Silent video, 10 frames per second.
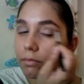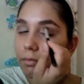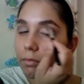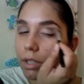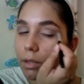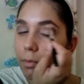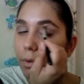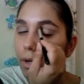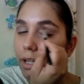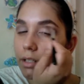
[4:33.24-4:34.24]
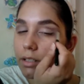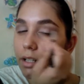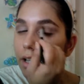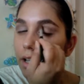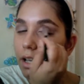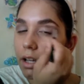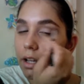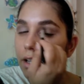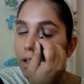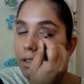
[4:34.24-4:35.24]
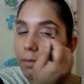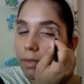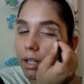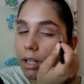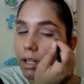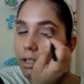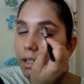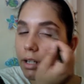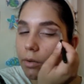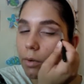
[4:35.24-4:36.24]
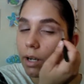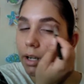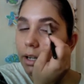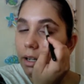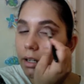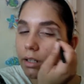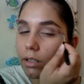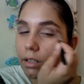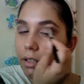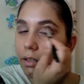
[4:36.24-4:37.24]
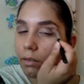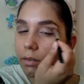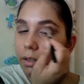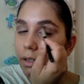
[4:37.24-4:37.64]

with the boys something easy and quick to do.